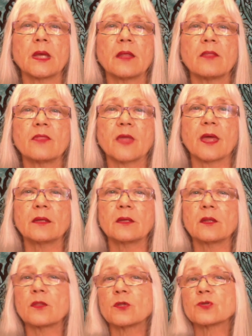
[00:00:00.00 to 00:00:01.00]

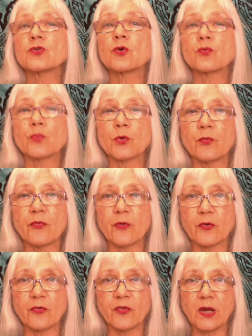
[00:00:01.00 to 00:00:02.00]
then there's no room
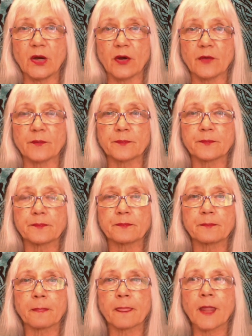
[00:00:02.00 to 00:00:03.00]
for fear.
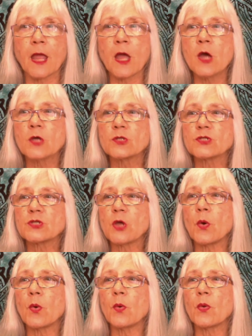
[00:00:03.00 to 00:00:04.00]

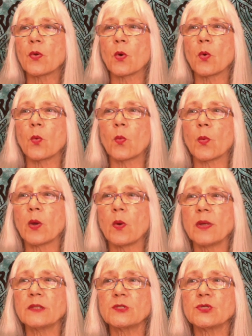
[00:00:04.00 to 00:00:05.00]
So we're
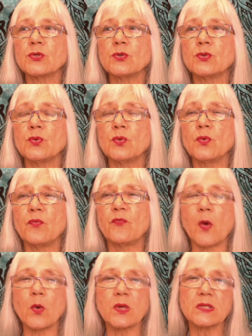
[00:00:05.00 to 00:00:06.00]
going to
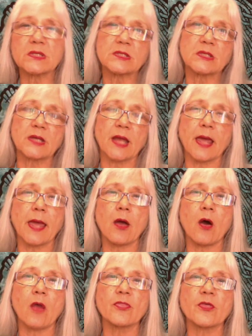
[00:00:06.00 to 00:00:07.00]
focus today
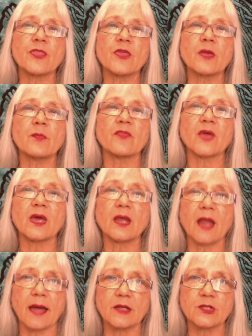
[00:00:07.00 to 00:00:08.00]
on the theme of
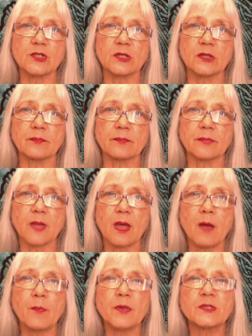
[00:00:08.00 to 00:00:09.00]
connection,
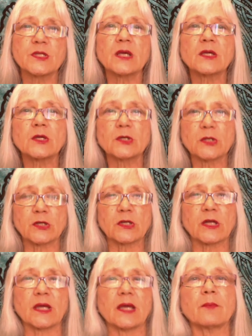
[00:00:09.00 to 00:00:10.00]

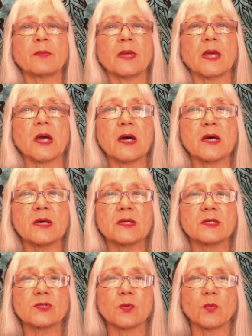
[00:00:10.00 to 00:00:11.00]
particularly
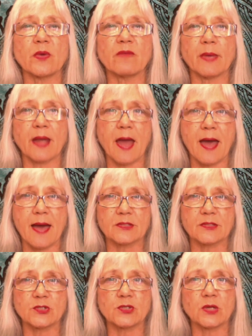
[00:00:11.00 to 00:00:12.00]
because we've been
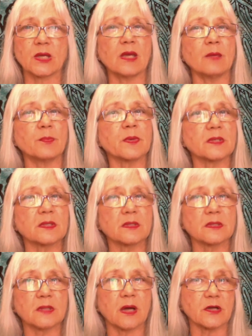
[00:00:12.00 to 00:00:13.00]
asked to keep
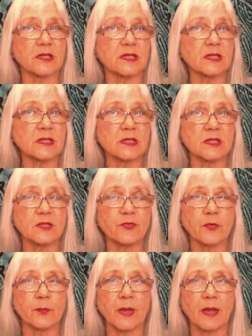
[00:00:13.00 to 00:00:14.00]
our distance
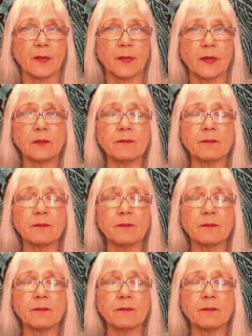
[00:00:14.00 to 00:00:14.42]
from people.